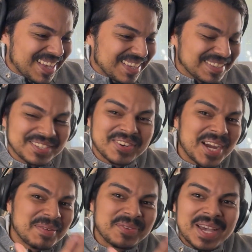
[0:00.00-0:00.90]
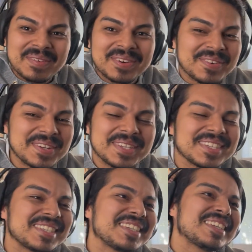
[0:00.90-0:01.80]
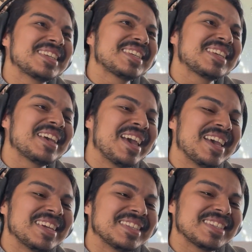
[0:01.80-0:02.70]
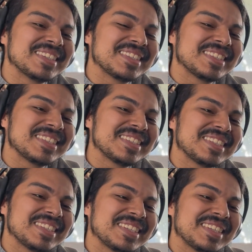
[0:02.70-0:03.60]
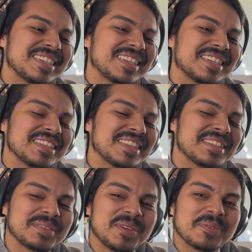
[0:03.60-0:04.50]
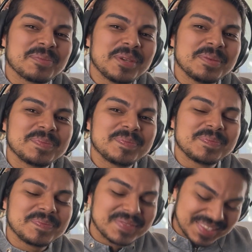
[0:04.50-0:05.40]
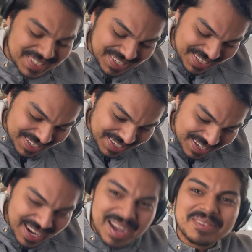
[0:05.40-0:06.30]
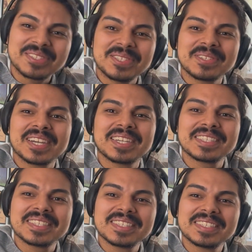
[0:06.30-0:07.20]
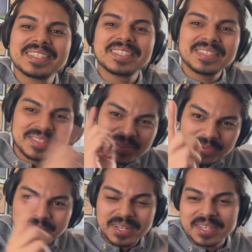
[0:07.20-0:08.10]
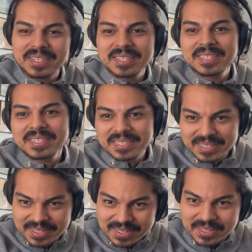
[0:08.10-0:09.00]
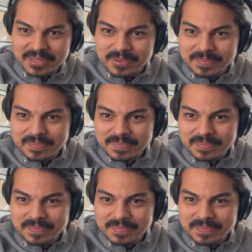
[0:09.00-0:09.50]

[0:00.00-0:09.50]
Subscribe if you haven't already, and that's gonna be it for me. I will see you guys when I see you.